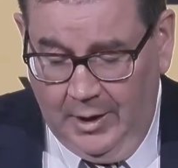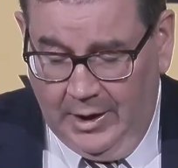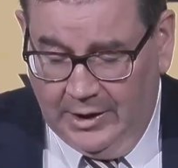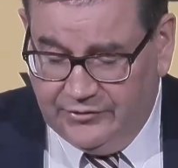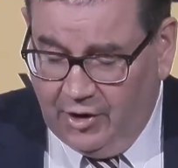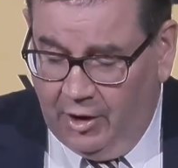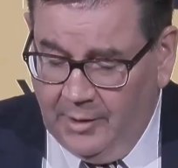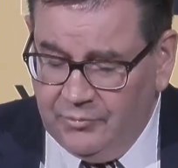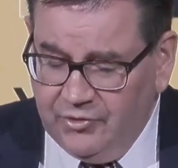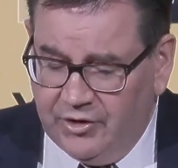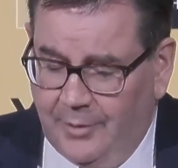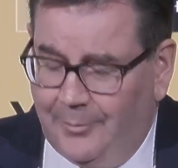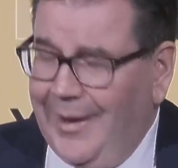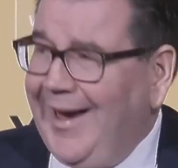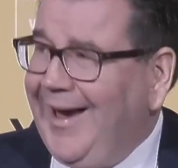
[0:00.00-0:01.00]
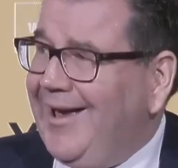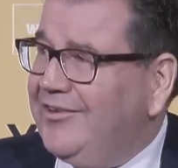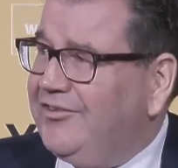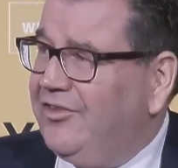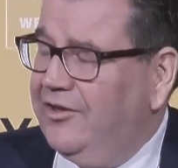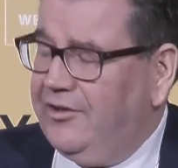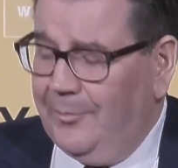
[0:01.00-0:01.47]
At times in the
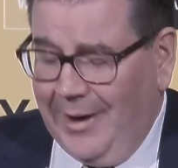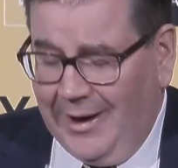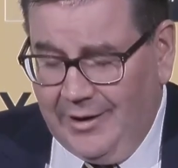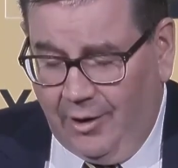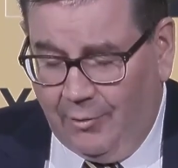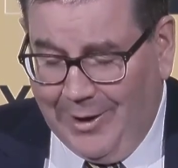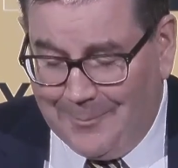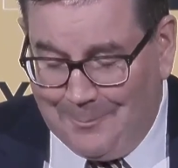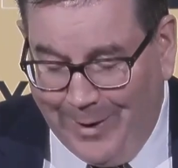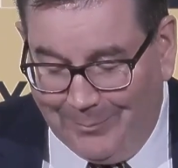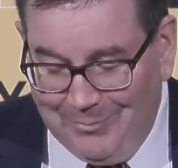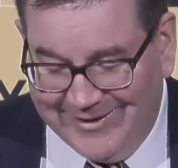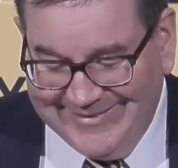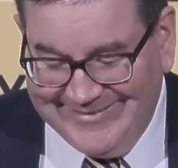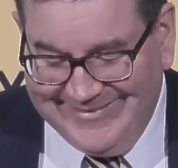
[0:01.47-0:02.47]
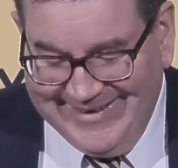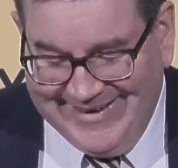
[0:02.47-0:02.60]
past, the debate around public